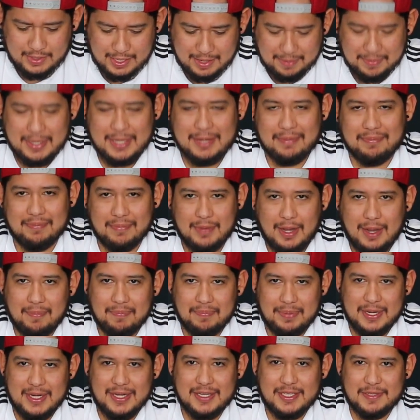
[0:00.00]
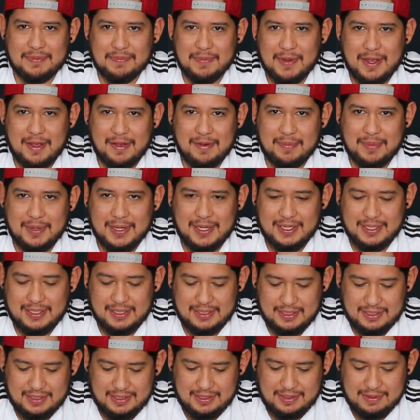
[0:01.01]
I mean, a beer smell,
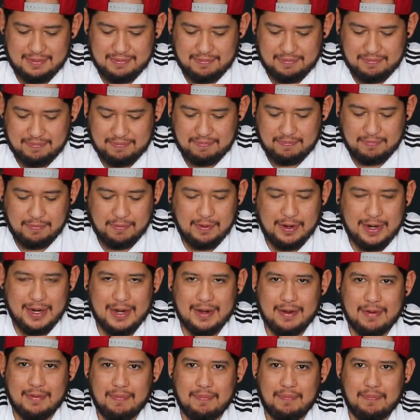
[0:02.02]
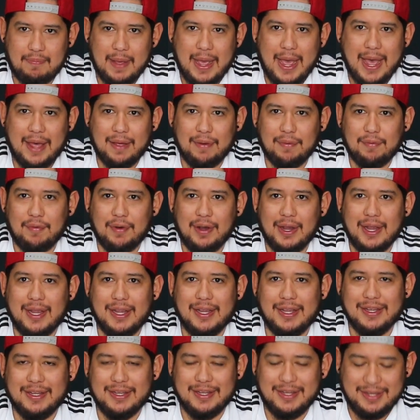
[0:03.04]
but in a weird, bad
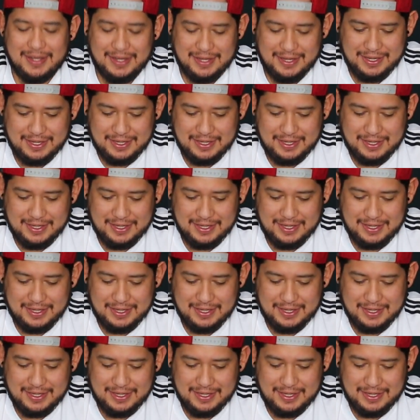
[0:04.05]
way.